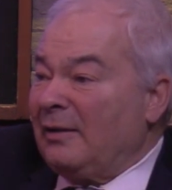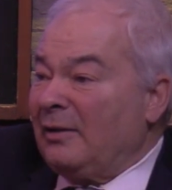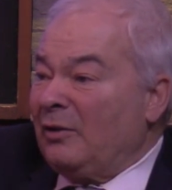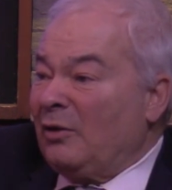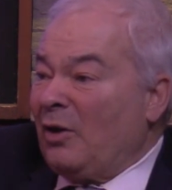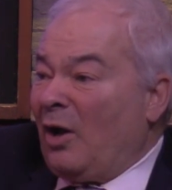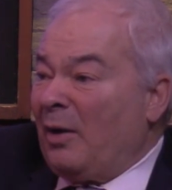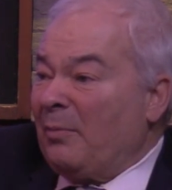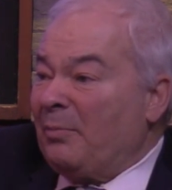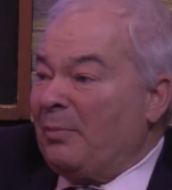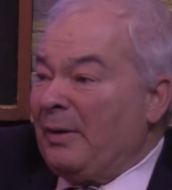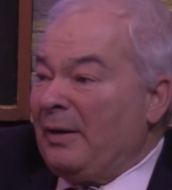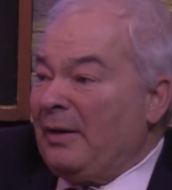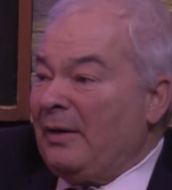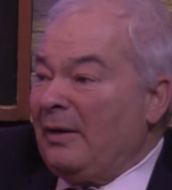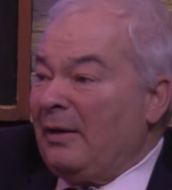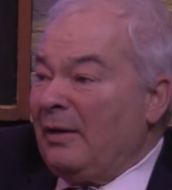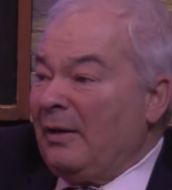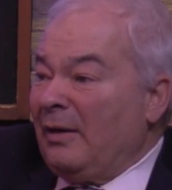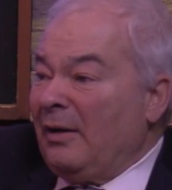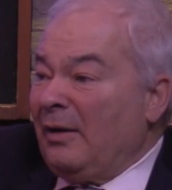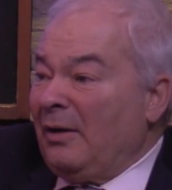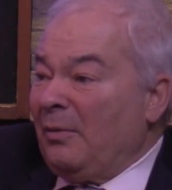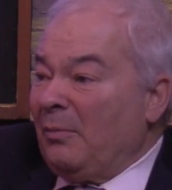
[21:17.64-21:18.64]
and not be
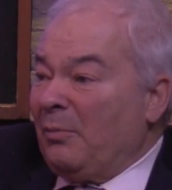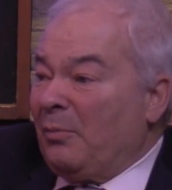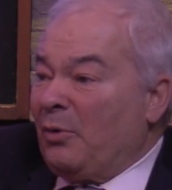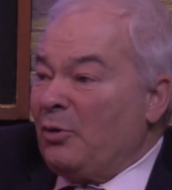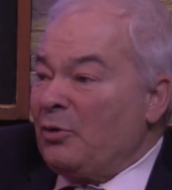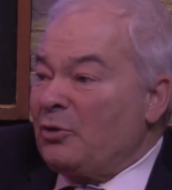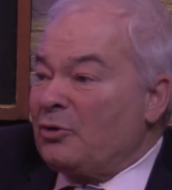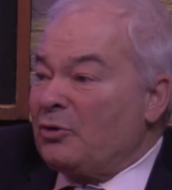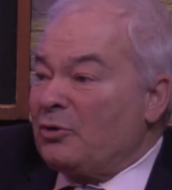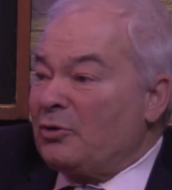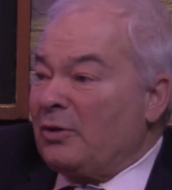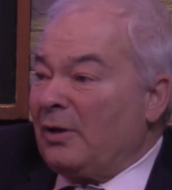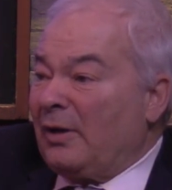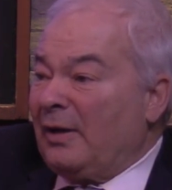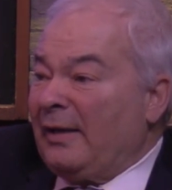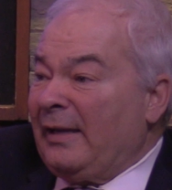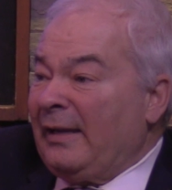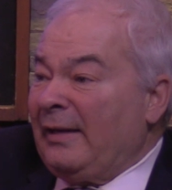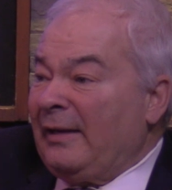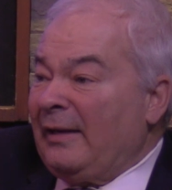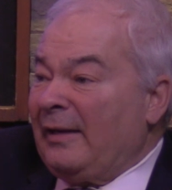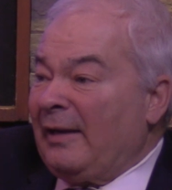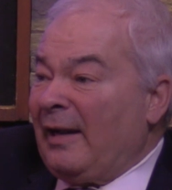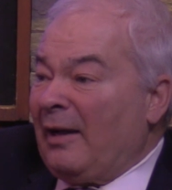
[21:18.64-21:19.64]
pushed
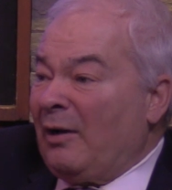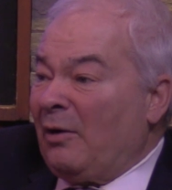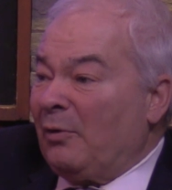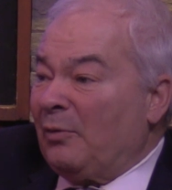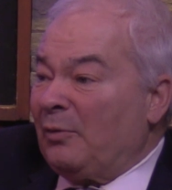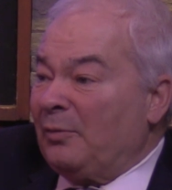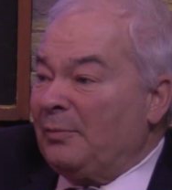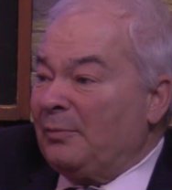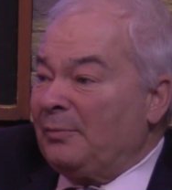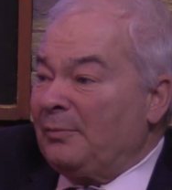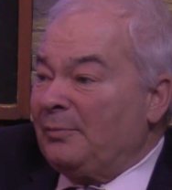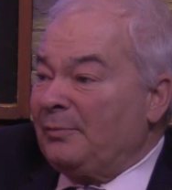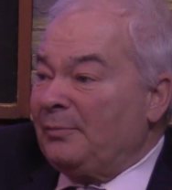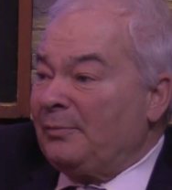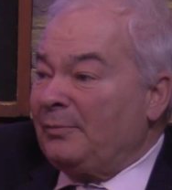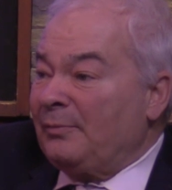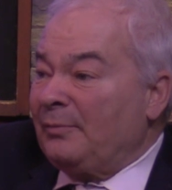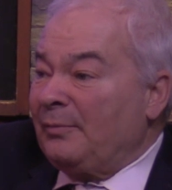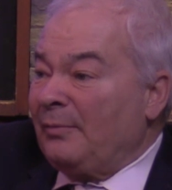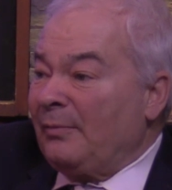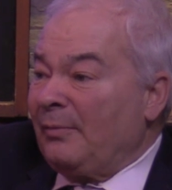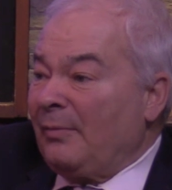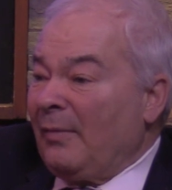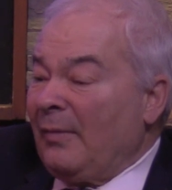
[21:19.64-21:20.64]
in and out.
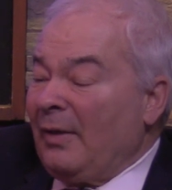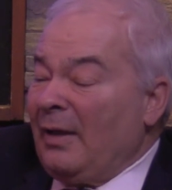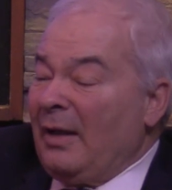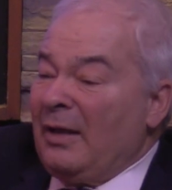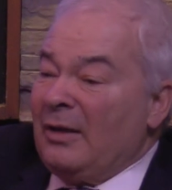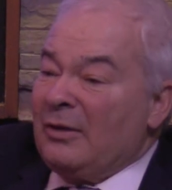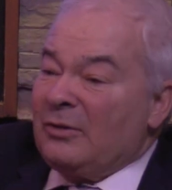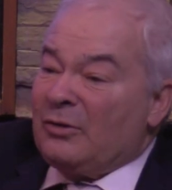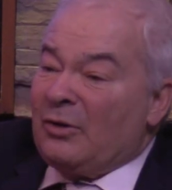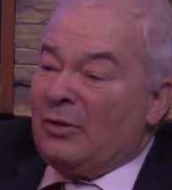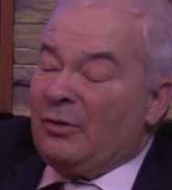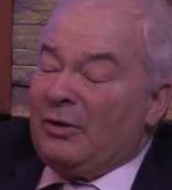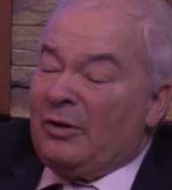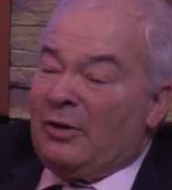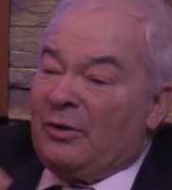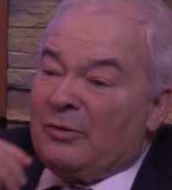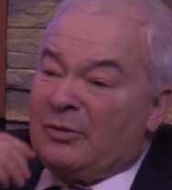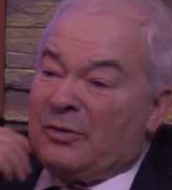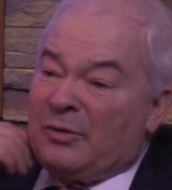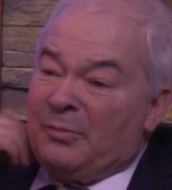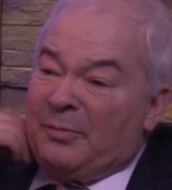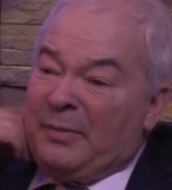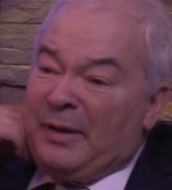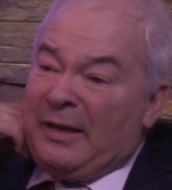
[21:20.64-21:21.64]
So,
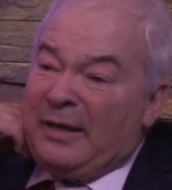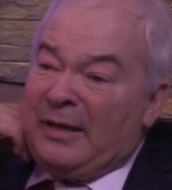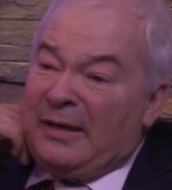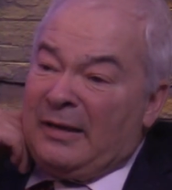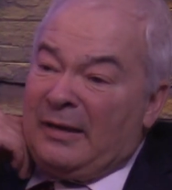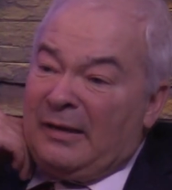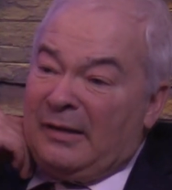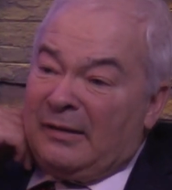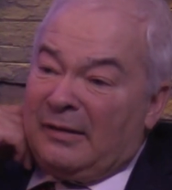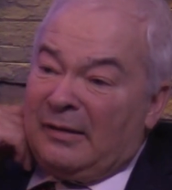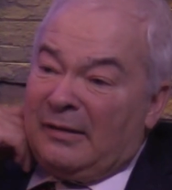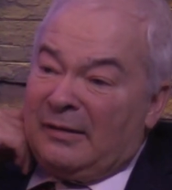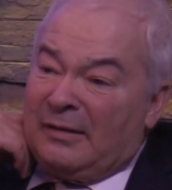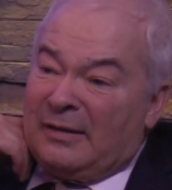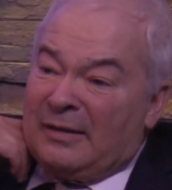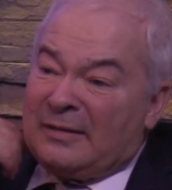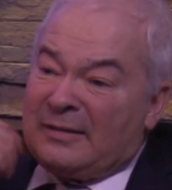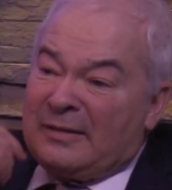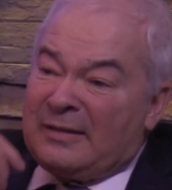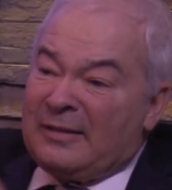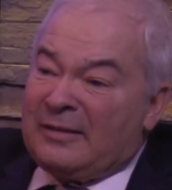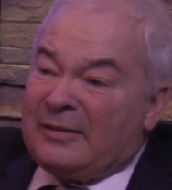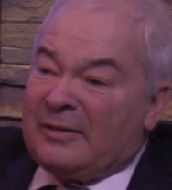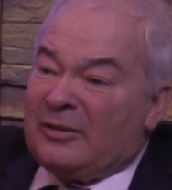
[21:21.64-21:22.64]
to me,
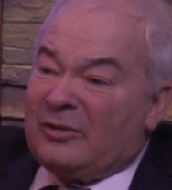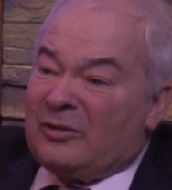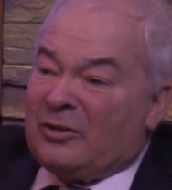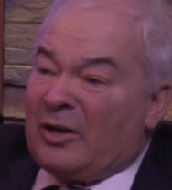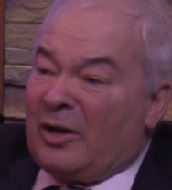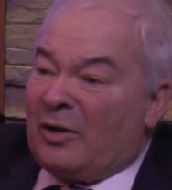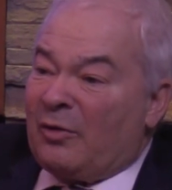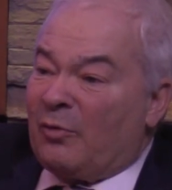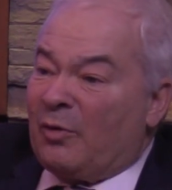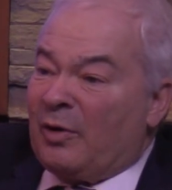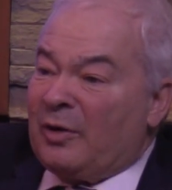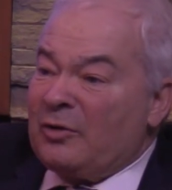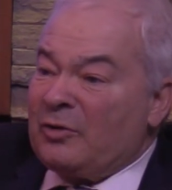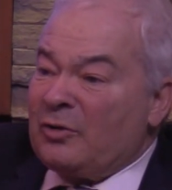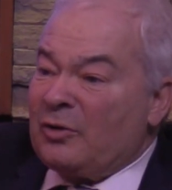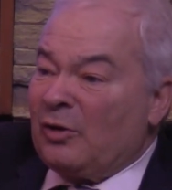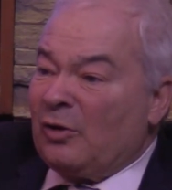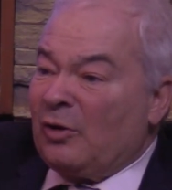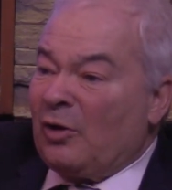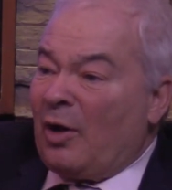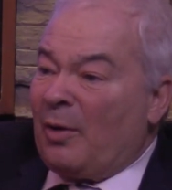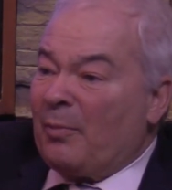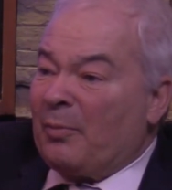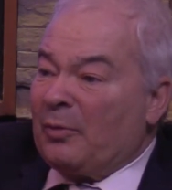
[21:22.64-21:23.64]
this is a
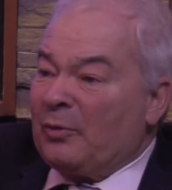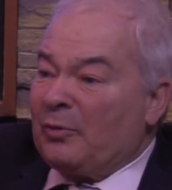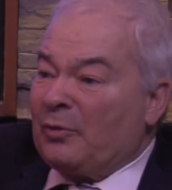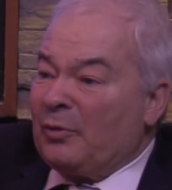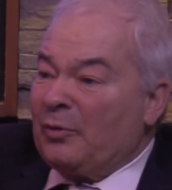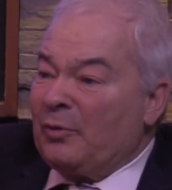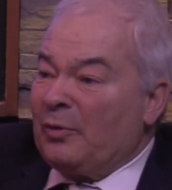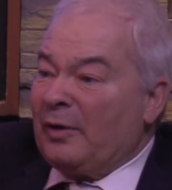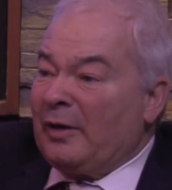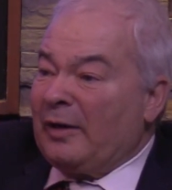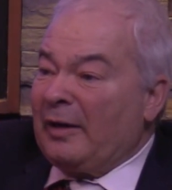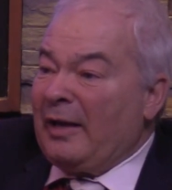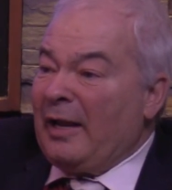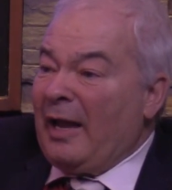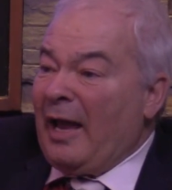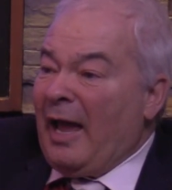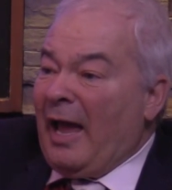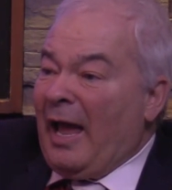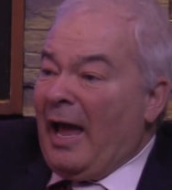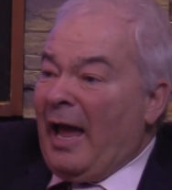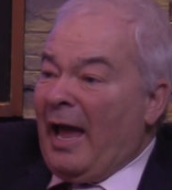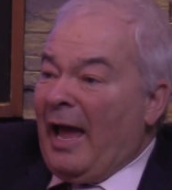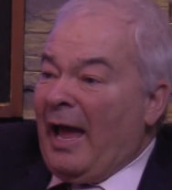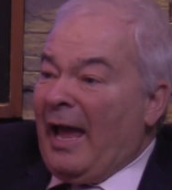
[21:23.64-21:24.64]
generational opportunity.
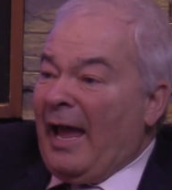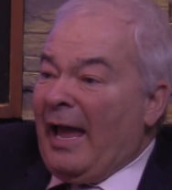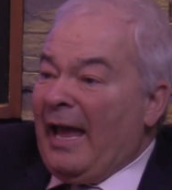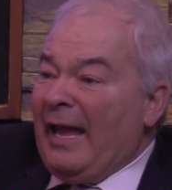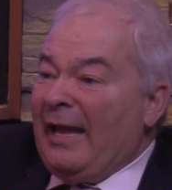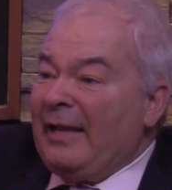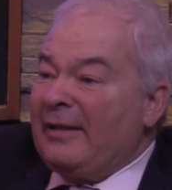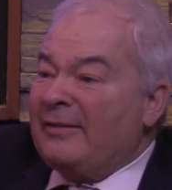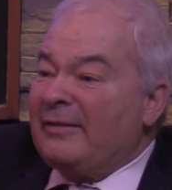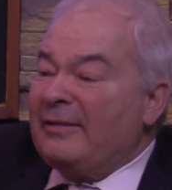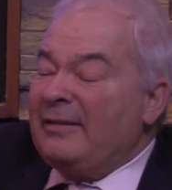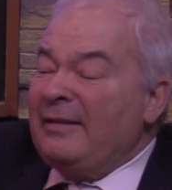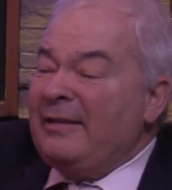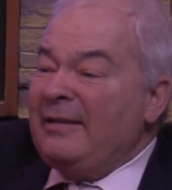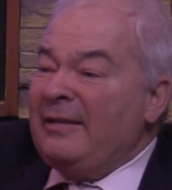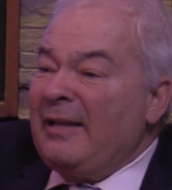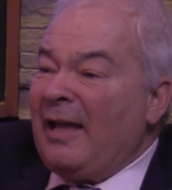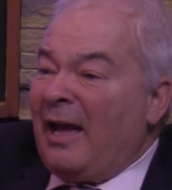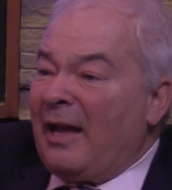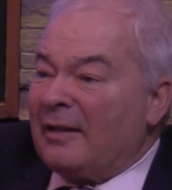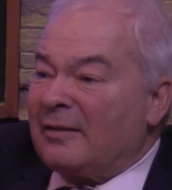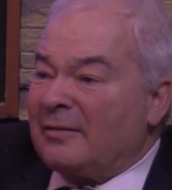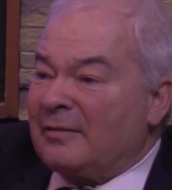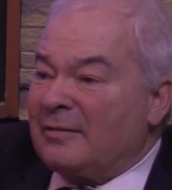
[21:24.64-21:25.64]
It's
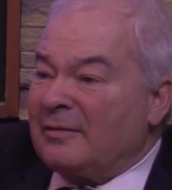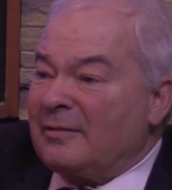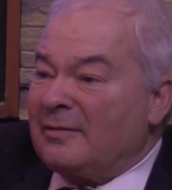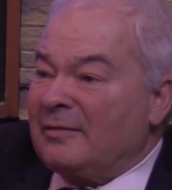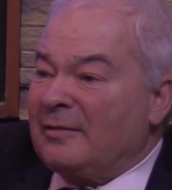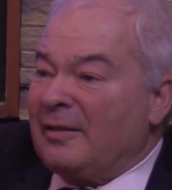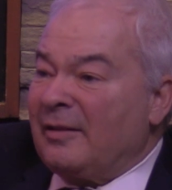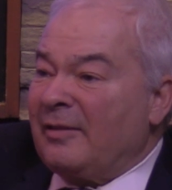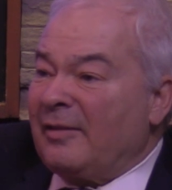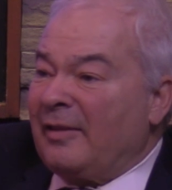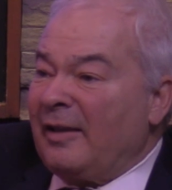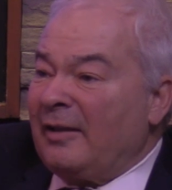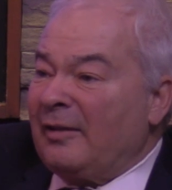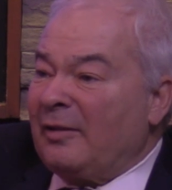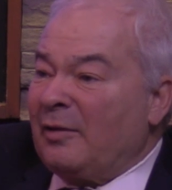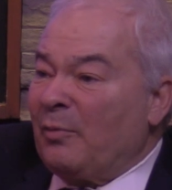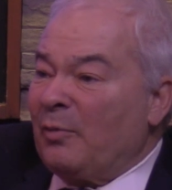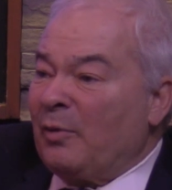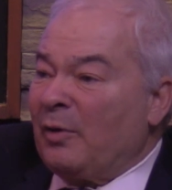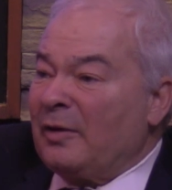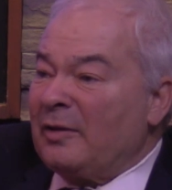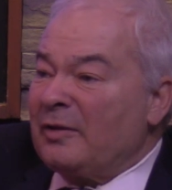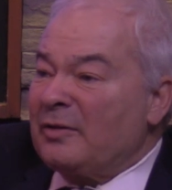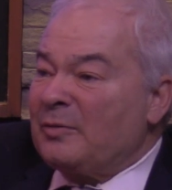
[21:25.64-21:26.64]
nuts to think that
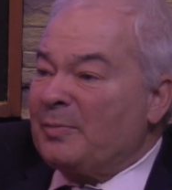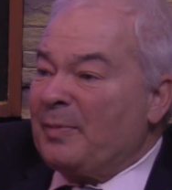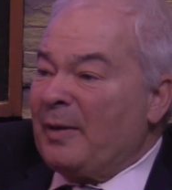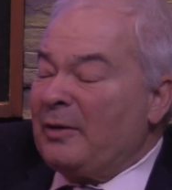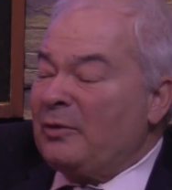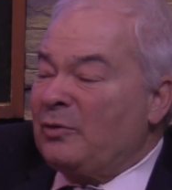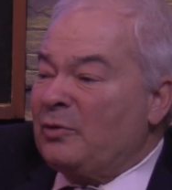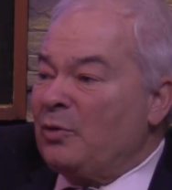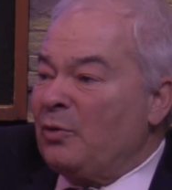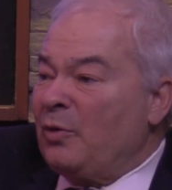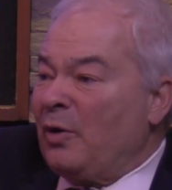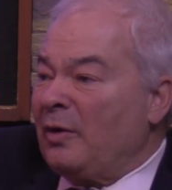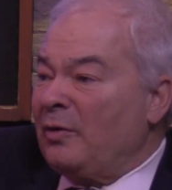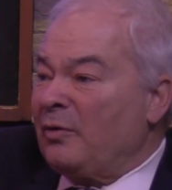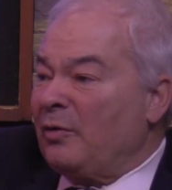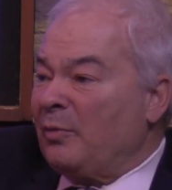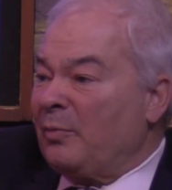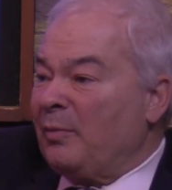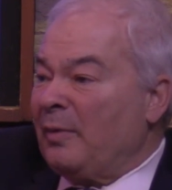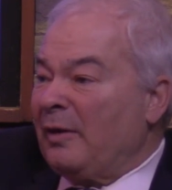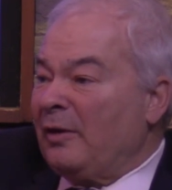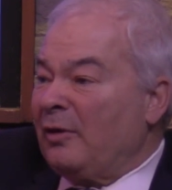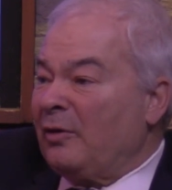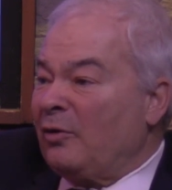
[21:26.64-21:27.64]
we're going to spend $200
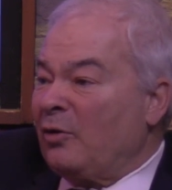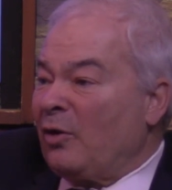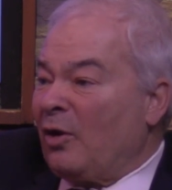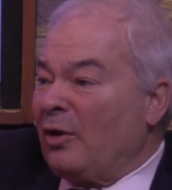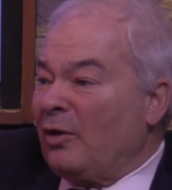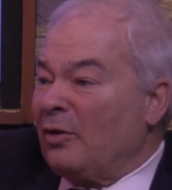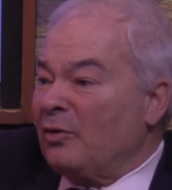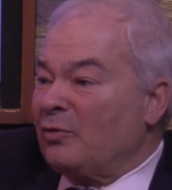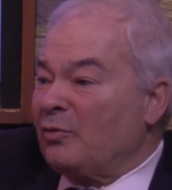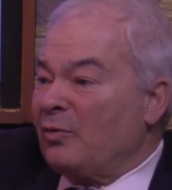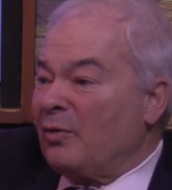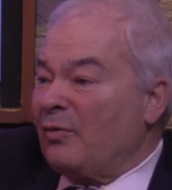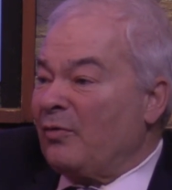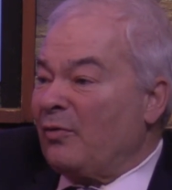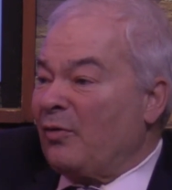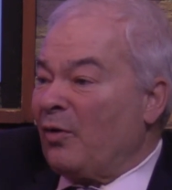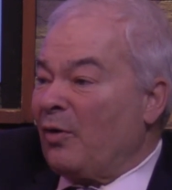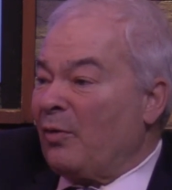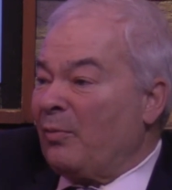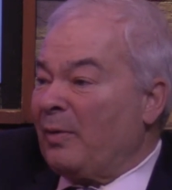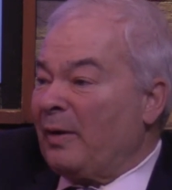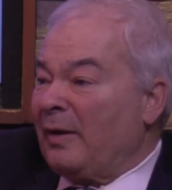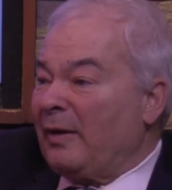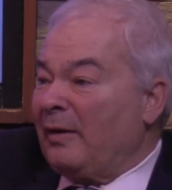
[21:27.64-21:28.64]
million
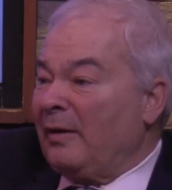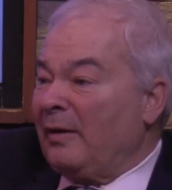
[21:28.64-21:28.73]
refurbing